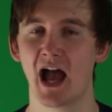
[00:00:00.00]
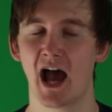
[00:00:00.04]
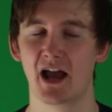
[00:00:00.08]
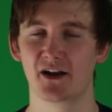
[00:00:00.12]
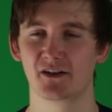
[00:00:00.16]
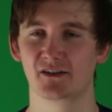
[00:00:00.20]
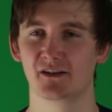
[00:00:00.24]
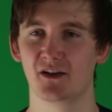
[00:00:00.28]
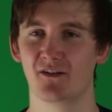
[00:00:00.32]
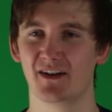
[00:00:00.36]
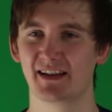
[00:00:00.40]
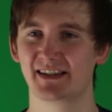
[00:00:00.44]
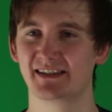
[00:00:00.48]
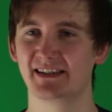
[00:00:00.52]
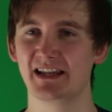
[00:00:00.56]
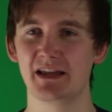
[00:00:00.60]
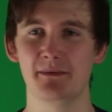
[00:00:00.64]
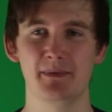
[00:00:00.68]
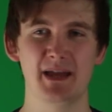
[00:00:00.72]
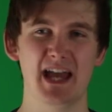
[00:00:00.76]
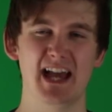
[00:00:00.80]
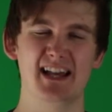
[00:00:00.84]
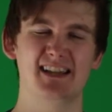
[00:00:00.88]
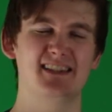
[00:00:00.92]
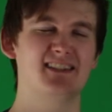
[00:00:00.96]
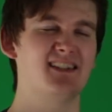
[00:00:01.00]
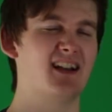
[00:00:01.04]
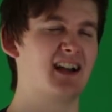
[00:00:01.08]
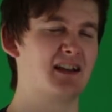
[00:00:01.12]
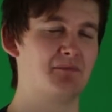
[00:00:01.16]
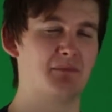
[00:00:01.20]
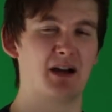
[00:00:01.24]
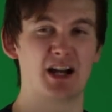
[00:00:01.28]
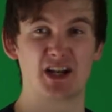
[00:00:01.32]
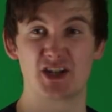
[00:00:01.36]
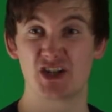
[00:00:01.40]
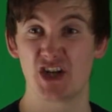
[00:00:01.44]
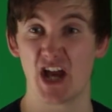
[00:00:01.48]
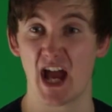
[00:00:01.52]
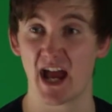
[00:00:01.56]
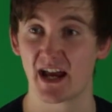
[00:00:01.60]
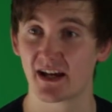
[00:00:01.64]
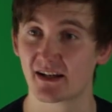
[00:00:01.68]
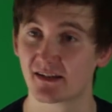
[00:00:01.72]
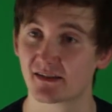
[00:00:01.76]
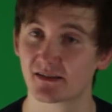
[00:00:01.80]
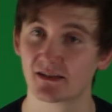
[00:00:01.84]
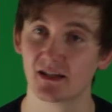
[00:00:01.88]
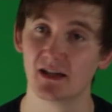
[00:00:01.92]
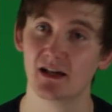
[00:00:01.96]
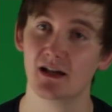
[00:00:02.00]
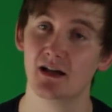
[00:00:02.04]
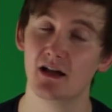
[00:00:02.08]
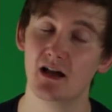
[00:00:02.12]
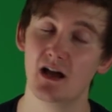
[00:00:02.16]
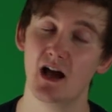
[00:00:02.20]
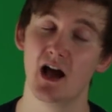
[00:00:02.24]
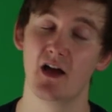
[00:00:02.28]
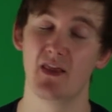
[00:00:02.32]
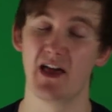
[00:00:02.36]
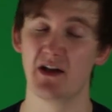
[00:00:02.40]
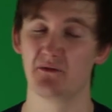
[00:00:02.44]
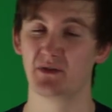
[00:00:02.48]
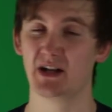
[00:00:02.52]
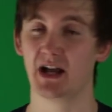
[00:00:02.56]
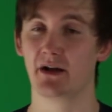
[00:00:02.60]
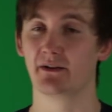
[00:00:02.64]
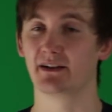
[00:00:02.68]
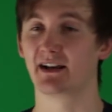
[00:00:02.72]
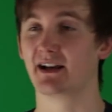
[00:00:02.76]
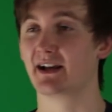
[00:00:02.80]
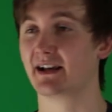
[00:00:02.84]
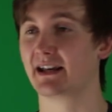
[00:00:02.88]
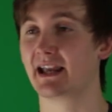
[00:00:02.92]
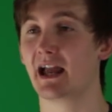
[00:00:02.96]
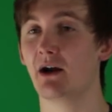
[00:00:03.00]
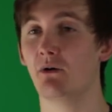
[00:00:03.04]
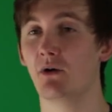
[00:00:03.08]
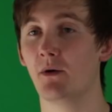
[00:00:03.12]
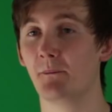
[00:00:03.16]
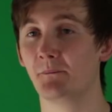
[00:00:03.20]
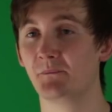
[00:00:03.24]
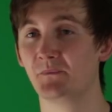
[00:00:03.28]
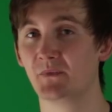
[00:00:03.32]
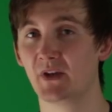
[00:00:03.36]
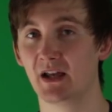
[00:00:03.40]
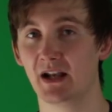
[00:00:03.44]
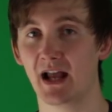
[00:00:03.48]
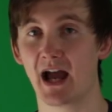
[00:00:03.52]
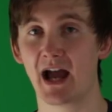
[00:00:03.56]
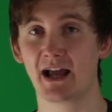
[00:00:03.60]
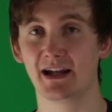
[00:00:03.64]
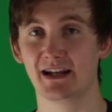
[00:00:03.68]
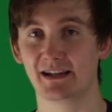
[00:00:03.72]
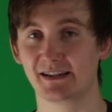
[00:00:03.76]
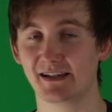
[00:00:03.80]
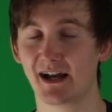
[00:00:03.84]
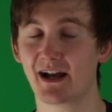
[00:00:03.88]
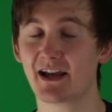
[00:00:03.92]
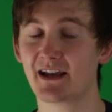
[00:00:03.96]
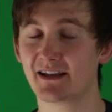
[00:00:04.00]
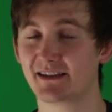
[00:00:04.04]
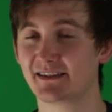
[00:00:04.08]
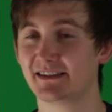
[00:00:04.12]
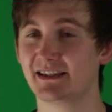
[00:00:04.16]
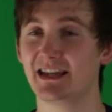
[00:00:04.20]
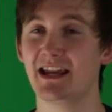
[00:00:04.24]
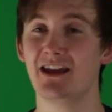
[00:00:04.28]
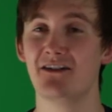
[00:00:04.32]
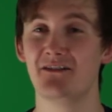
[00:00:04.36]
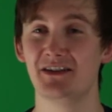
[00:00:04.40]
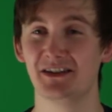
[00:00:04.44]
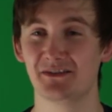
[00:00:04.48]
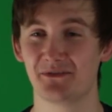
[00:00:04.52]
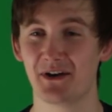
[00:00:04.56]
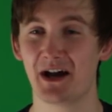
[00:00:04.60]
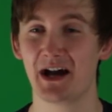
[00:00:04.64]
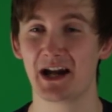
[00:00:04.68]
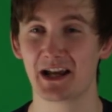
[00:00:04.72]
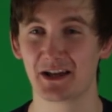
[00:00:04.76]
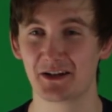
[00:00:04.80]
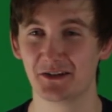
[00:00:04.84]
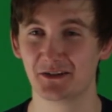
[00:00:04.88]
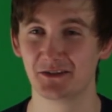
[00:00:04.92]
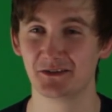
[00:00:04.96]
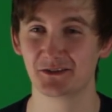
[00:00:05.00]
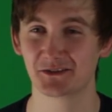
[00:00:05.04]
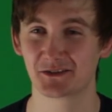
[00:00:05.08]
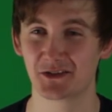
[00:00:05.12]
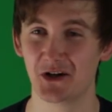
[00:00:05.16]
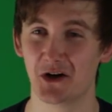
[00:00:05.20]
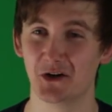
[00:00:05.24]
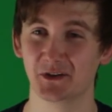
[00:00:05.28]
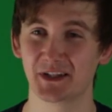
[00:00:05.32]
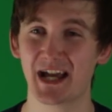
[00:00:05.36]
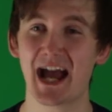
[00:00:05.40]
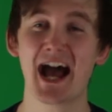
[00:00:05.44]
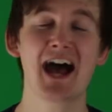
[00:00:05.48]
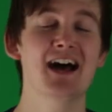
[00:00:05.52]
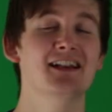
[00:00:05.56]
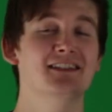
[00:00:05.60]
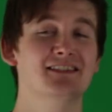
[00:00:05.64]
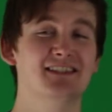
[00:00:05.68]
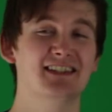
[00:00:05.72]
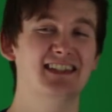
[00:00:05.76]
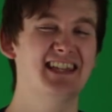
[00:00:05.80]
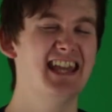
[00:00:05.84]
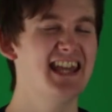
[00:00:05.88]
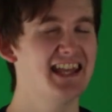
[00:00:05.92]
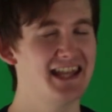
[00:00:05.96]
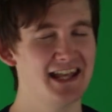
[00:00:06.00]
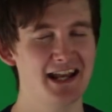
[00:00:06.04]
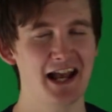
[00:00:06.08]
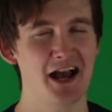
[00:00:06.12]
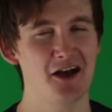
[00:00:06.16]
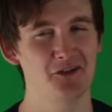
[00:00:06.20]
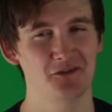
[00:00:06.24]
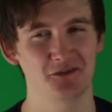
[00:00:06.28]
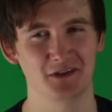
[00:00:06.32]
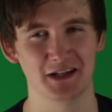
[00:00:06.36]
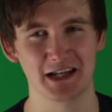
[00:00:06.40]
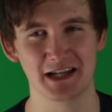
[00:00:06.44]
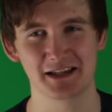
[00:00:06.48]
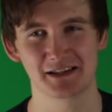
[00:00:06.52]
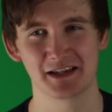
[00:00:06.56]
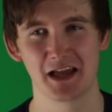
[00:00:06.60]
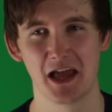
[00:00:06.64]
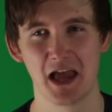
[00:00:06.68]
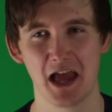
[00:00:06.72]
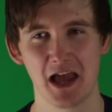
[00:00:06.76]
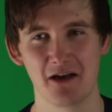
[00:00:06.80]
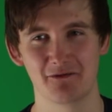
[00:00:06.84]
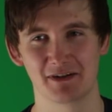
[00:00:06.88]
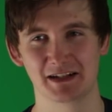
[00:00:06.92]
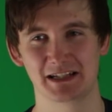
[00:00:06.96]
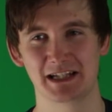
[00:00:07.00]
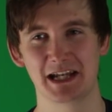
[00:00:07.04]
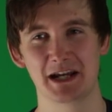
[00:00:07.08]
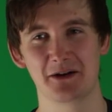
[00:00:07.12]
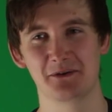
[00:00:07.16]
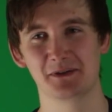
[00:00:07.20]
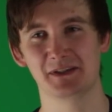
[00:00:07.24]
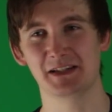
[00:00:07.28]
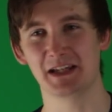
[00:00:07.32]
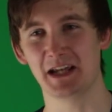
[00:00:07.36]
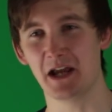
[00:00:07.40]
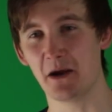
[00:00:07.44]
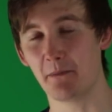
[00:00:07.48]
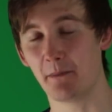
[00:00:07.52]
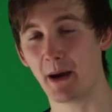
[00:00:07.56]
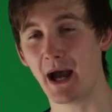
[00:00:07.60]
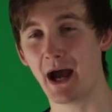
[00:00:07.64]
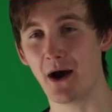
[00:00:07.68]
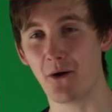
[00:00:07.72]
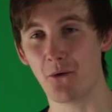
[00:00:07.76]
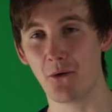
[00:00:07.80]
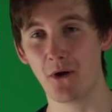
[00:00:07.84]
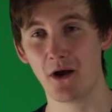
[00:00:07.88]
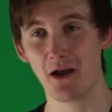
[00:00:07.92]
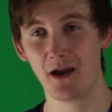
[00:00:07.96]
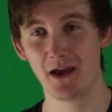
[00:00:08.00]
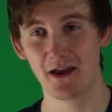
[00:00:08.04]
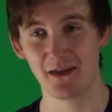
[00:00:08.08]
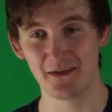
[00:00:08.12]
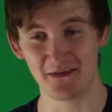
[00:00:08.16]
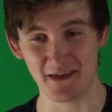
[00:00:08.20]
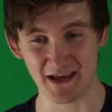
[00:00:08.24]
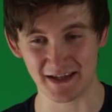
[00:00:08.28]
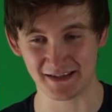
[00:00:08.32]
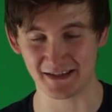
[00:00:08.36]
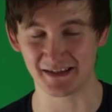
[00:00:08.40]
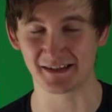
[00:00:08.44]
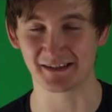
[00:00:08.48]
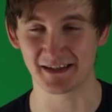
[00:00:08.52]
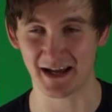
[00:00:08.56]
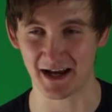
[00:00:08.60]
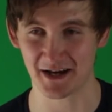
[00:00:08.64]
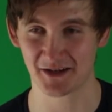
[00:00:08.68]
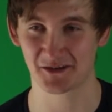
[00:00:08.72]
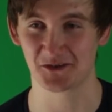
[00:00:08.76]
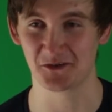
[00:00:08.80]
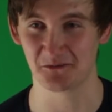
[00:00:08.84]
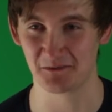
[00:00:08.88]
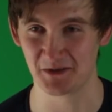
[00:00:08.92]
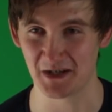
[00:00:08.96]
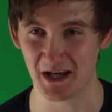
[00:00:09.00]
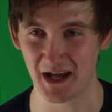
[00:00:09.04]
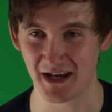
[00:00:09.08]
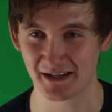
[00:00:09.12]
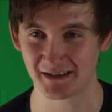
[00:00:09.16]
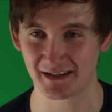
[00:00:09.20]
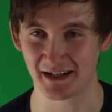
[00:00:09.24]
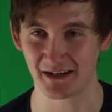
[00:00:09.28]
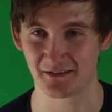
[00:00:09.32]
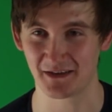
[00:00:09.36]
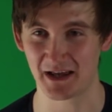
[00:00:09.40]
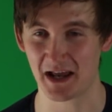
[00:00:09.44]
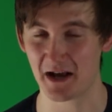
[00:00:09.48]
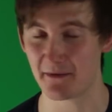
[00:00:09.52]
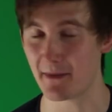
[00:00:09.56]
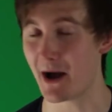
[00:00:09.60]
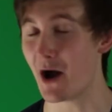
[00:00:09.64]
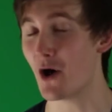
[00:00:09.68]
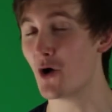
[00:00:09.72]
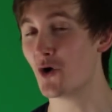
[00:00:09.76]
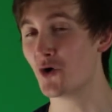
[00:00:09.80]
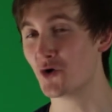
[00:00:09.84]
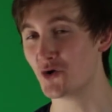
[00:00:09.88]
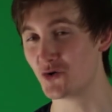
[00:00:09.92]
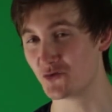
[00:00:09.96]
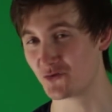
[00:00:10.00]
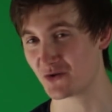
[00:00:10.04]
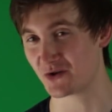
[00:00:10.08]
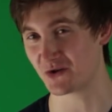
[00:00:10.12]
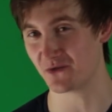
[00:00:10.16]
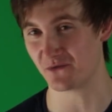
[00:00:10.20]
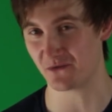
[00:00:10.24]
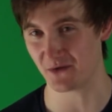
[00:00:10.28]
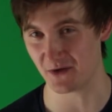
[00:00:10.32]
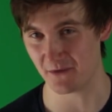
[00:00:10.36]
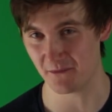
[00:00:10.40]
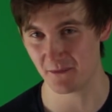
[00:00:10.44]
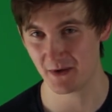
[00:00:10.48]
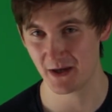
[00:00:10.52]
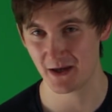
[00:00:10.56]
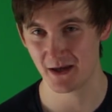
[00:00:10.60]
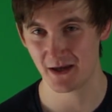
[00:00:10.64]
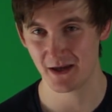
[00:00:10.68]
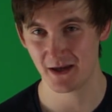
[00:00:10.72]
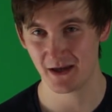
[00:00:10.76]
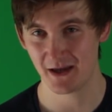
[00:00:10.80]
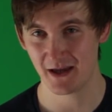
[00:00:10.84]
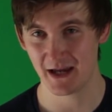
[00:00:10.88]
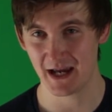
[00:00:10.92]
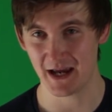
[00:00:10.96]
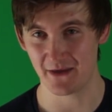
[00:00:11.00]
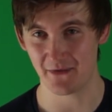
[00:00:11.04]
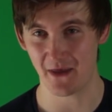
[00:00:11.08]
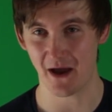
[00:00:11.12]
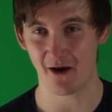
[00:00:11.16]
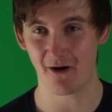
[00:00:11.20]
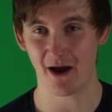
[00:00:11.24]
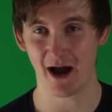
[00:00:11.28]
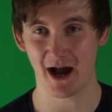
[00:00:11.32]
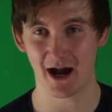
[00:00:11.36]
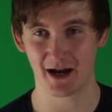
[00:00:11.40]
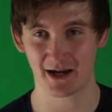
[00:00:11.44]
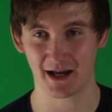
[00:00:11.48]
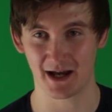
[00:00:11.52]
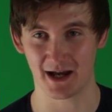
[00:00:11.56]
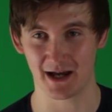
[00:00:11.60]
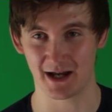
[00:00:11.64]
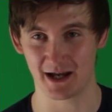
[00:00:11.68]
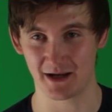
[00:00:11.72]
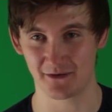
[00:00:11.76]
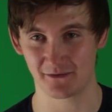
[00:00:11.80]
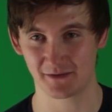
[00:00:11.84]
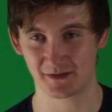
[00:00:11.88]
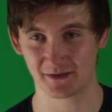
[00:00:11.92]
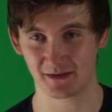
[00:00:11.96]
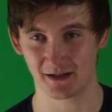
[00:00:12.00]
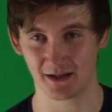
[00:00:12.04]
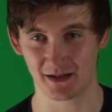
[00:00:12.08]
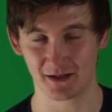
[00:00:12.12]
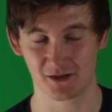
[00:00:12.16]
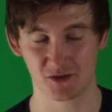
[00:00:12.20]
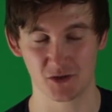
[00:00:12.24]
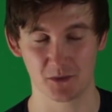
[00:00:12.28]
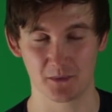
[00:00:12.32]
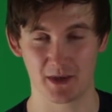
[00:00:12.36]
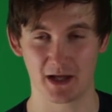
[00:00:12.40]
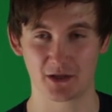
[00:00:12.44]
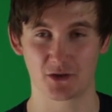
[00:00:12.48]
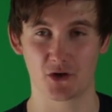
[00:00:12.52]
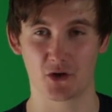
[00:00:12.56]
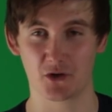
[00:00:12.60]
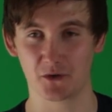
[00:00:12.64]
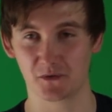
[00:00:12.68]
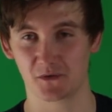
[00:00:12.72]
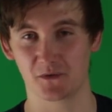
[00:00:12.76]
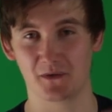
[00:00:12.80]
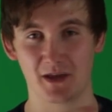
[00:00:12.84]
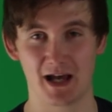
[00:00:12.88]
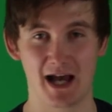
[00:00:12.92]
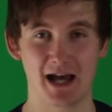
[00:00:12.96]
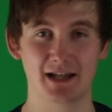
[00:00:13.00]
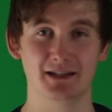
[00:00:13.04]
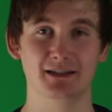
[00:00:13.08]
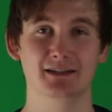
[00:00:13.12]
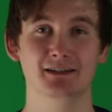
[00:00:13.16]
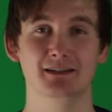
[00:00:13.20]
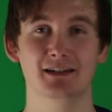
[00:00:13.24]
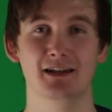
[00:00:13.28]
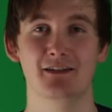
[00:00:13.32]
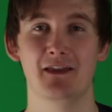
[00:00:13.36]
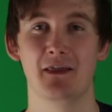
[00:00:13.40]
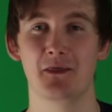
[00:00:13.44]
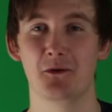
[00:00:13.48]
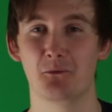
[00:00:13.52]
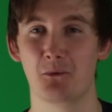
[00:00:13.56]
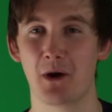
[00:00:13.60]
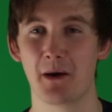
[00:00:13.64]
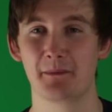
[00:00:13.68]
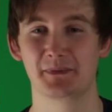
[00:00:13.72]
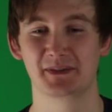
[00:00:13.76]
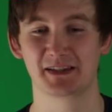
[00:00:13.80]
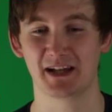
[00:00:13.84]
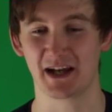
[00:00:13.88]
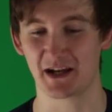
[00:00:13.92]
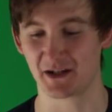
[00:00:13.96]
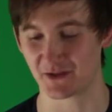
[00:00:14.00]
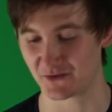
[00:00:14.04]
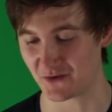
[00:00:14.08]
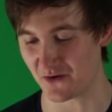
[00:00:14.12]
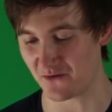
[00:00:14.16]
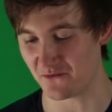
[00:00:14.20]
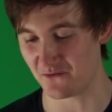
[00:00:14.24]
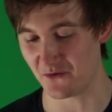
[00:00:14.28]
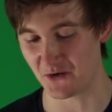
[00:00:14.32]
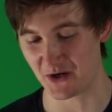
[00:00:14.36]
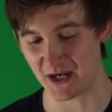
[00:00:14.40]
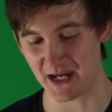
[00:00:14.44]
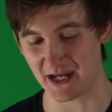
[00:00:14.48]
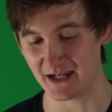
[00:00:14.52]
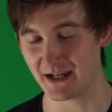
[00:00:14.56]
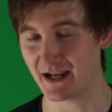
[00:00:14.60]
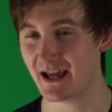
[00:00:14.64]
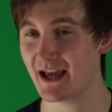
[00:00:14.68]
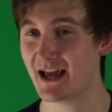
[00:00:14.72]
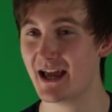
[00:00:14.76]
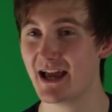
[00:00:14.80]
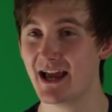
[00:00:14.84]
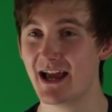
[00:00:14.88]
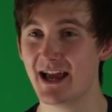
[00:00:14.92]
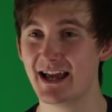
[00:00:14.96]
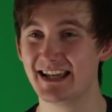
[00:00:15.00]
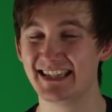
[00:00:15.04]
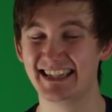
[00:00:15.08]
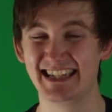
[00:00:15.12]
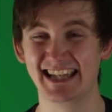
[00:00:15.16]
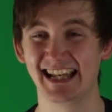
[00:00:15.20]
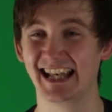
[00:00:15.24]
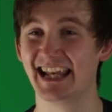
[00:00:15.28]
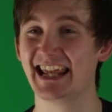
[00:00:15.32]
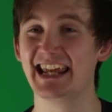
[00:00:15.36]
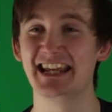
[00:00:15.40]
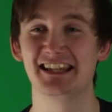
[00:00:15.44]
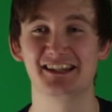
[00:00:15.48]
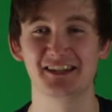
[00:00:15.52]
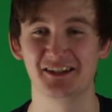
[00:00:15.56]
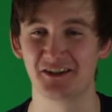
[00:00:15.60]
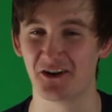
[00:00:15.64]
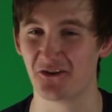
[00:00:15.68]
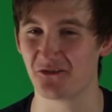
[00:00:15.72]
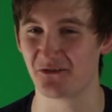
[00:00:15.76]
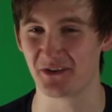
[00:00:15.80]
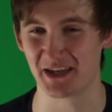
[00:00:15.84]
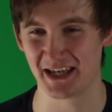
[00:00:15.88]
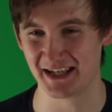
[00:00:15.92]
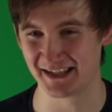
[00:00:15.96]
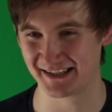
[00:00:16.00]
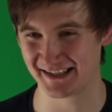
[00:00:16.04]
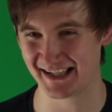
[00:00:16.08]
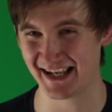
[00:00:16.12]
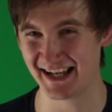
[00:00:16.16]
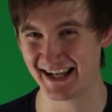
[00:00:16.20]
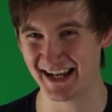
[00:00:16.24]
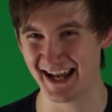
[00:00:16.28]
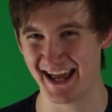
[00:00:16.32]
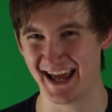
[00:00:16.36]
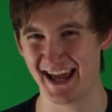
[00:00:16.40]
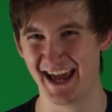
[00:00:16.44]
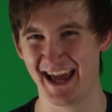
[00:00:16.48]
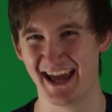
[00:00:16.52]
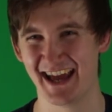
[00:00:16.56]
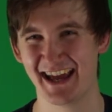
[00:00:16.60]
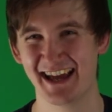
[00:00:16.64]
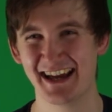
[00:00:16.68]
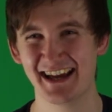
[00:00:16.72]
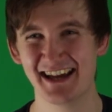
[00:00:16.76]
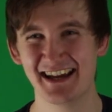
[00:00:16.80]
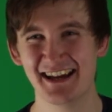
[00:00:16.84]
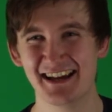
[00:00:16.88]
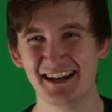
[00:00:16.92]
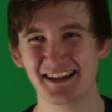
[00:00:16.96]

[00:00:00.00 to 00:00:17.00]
I just know that CBS signed my checks, and every now and again I get one. And I had an entire series of articles called Ass Kicking Athletes of Antiquity about this exact subject, and I think I had about 100 of them in their archives, like some that had gone up, some that hadn't. And then the website just got fucking deleted off the internet.